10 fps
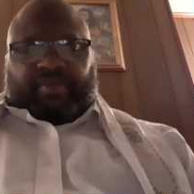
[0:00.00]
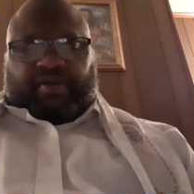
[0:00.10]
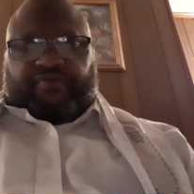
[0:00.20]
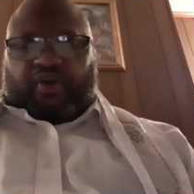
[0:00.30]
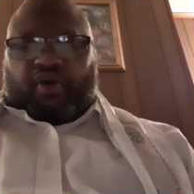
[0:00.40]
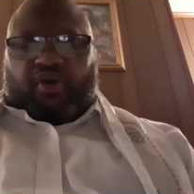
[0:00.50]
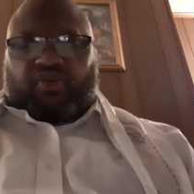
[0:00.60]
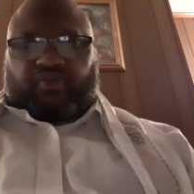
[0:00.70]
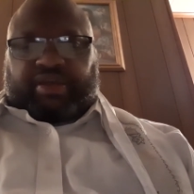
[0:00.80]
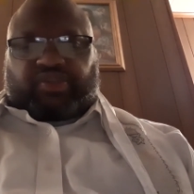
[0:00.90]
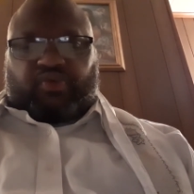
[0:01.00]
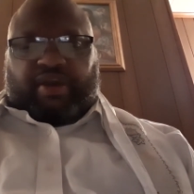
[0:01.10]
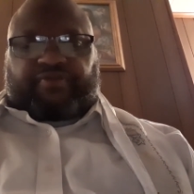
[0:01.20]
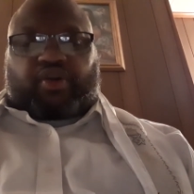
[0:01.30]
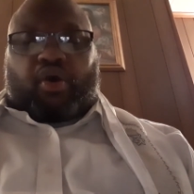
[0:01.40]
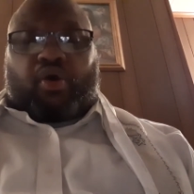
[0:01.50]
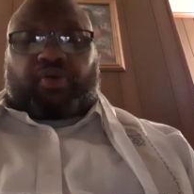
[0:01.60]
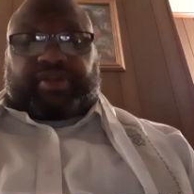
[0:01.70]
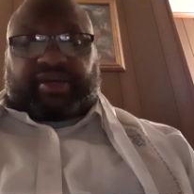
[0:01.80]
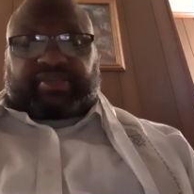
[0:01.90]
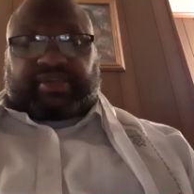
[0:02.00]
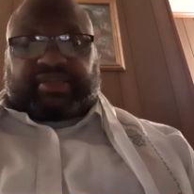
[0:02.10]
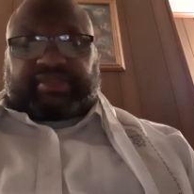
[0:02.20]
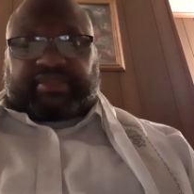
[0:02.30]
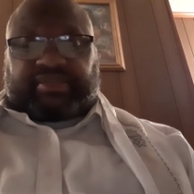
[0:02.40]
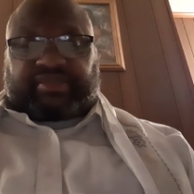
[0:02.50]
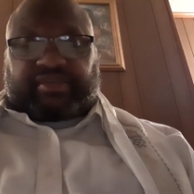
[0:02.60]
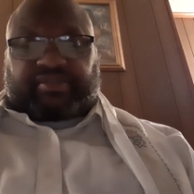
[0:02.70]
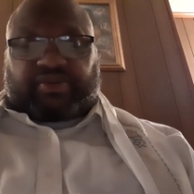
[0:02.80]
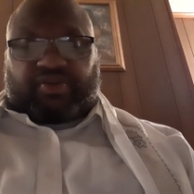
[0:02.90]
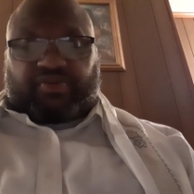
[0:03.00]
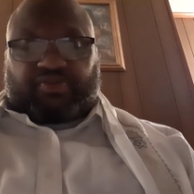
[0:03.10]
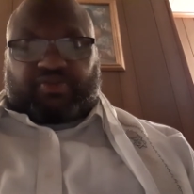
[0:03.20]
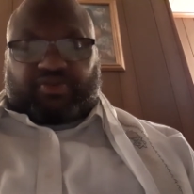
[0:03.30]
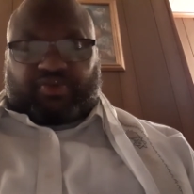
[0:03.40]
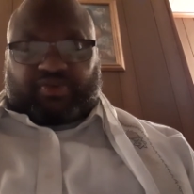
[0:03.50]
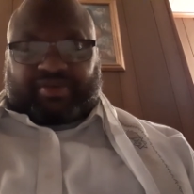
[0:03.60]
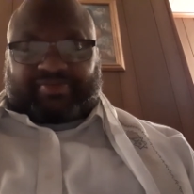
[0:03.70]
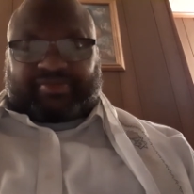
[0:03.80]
of all grace, who have called us unto this eternal glory.